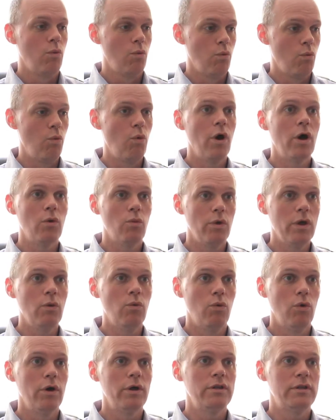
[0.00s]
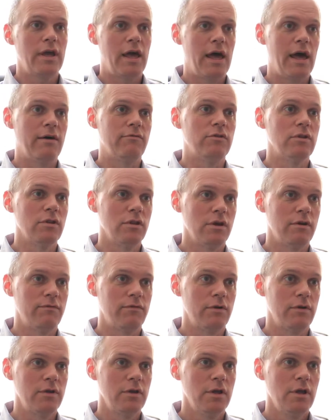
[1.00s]
what we want to have
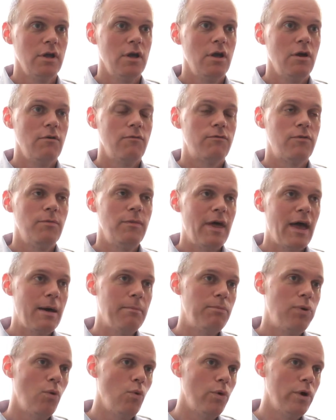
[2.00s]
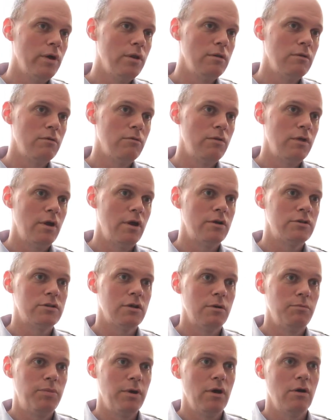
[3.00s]
delivered. From that point, there's
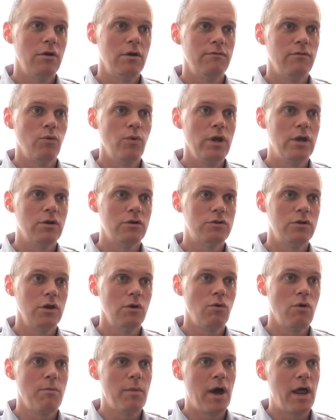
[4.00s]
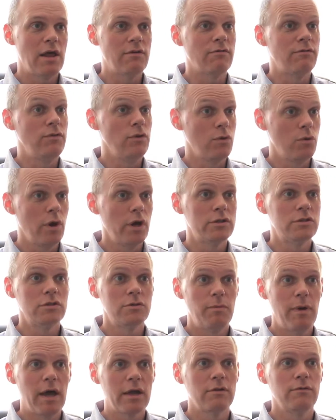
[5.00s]
a period of a week or two. We might have a few
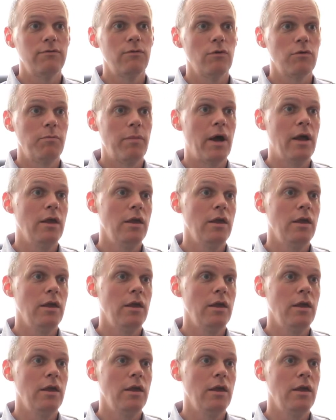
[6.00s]
questions back and forth by